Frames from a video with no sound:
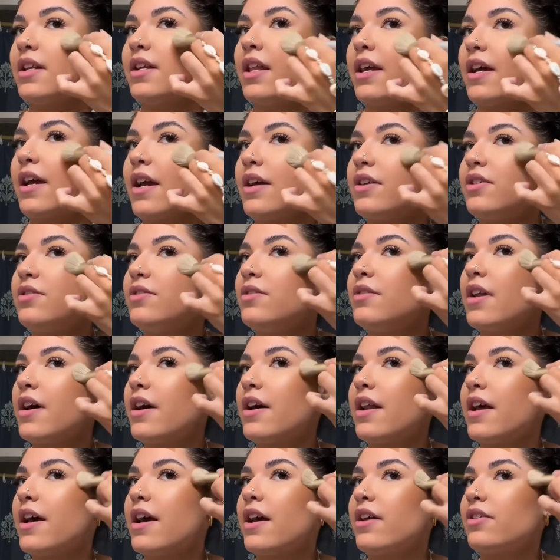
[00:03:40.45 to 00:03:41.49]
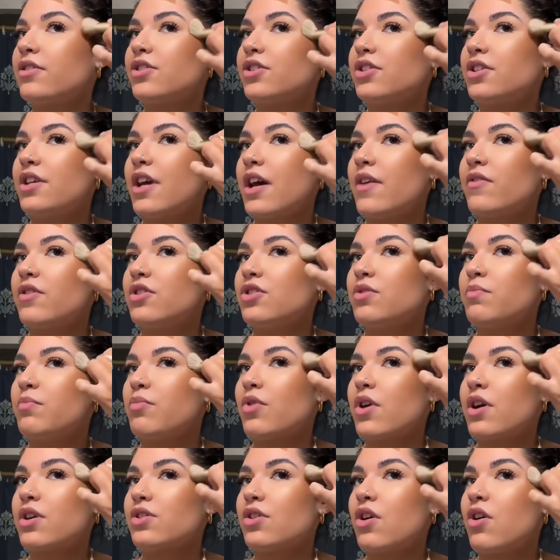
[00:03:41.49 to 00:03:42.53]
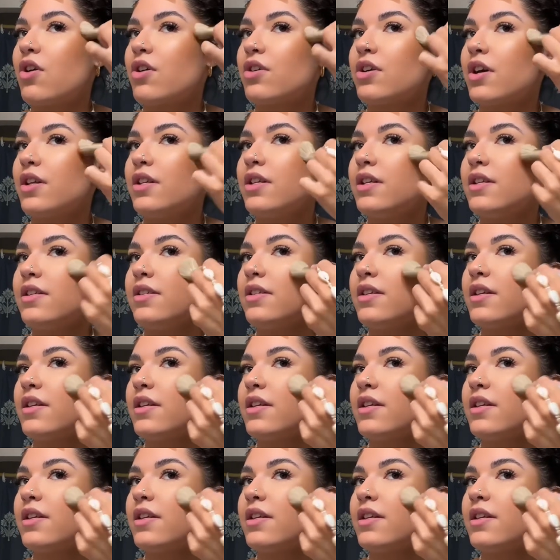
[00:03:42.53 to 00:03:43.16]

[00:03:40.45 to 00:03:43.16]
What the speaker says: Like, I'm not actually having to press hard on this.